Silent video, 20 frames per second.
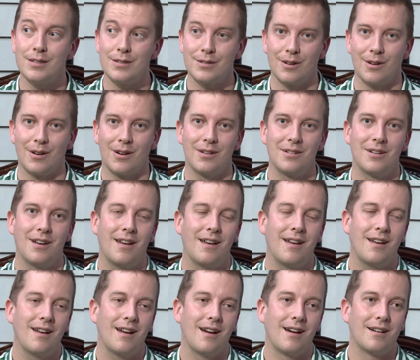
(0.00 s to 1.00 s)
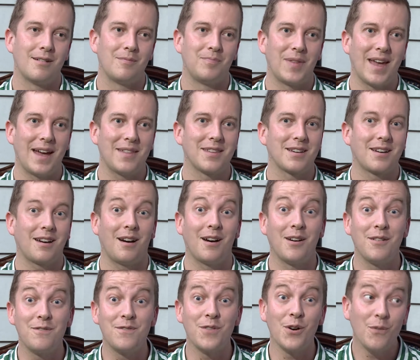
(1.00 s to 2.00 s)
So at the
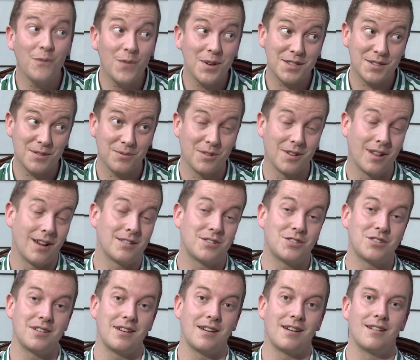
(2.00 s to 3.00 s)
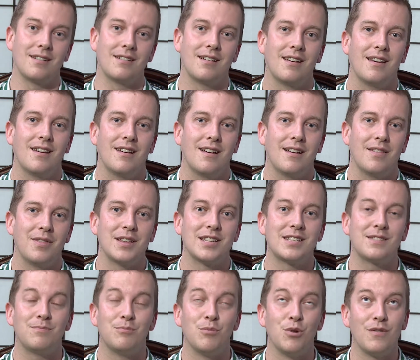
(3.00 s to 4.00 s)
Cannes Film Festival last year,
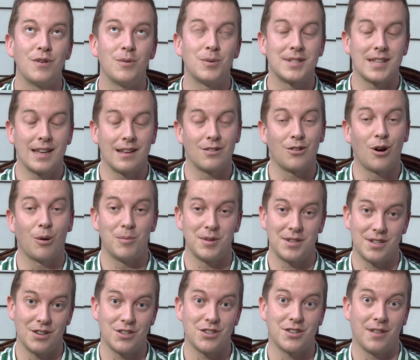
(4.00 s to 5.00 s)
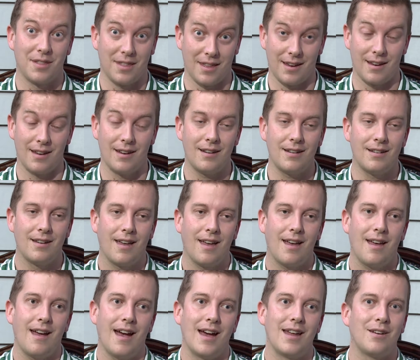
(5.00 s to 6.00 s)
this movie was in competition there.
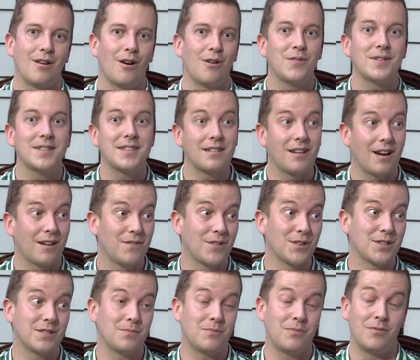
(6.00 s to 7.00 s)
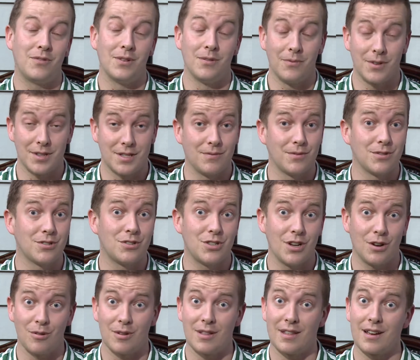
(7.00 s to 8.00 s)
And obviously Cannes Film Festival is
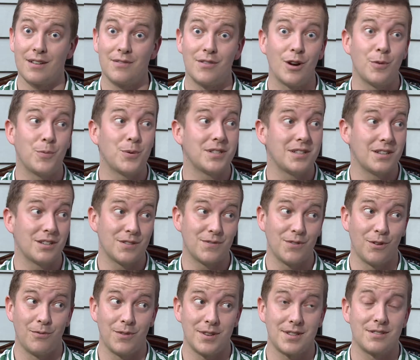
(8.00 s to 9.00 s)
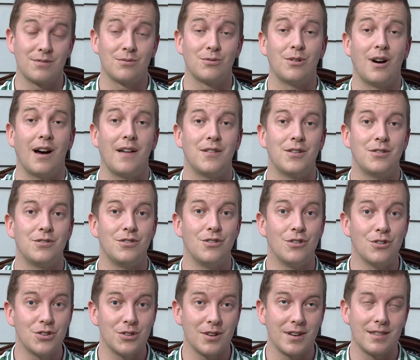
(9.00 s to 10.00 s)
generally a very prestigious film festival, and
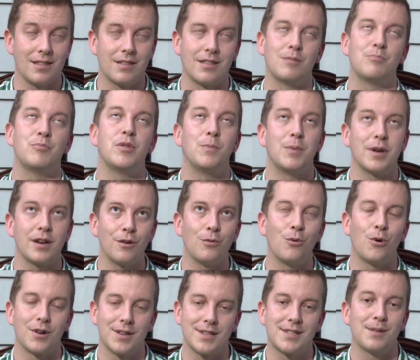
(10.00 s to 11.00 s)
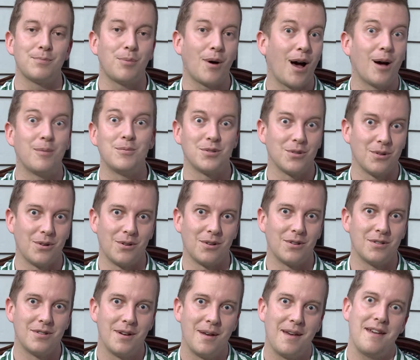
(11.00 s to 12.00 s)
usually the big award is the Palme
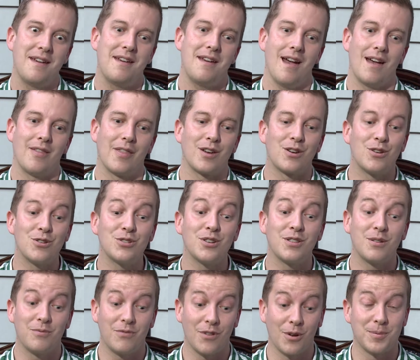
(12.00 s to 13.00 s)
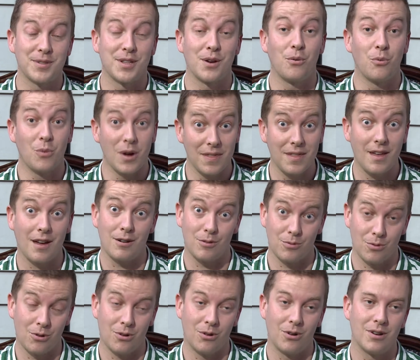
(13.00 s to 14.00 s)
d'Or, and usually the films that win that
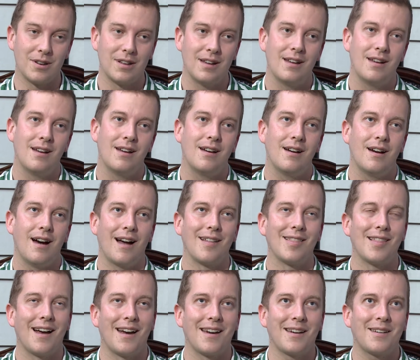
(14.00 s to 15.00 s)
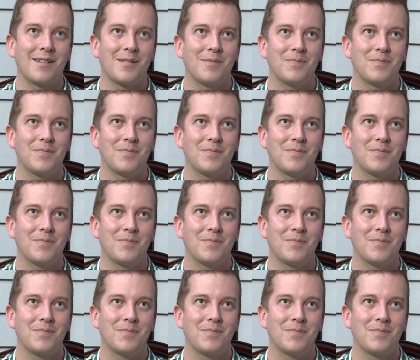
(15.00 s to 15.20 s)
award are